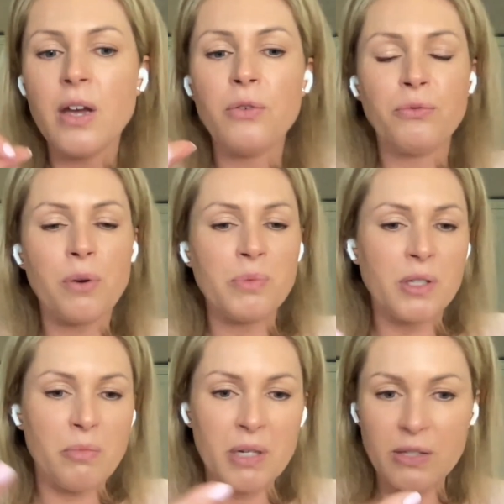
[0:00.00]
from
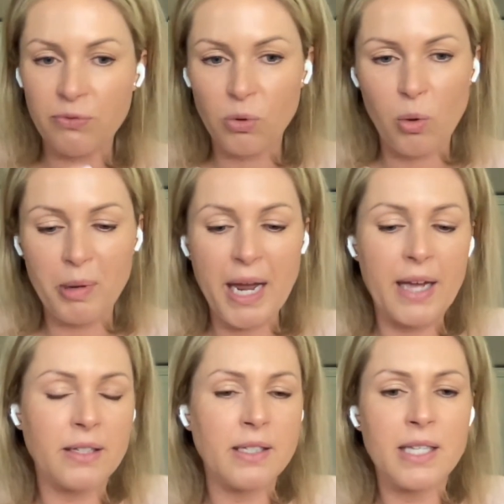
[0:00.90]
somebody's floor
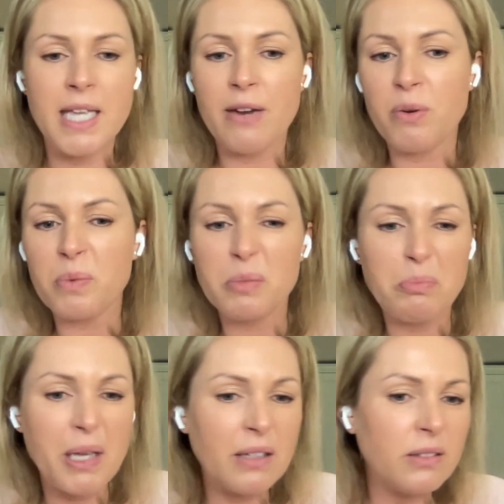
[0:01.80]
plans, the year it was
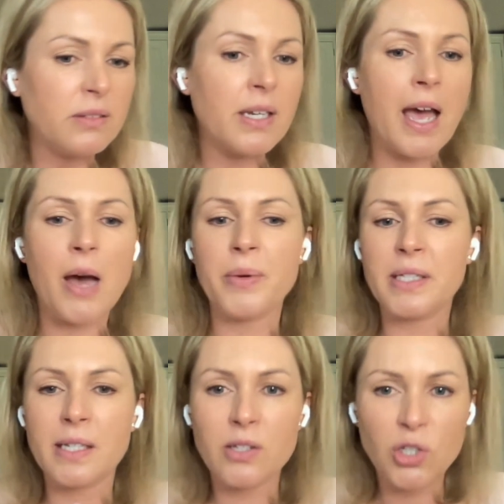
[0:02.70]
built, how
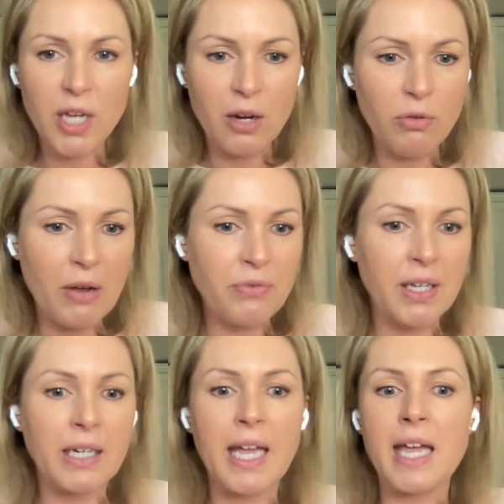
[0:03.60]
it sits
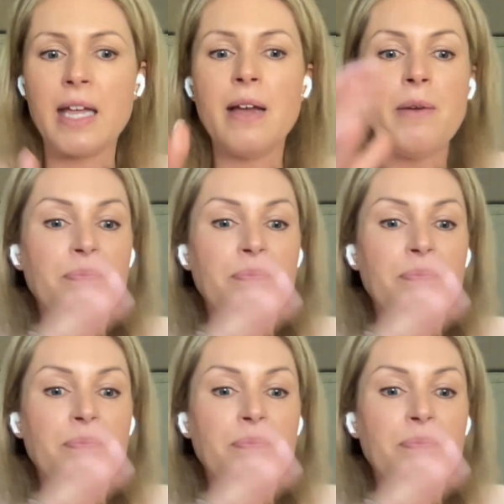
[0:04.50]
geographically,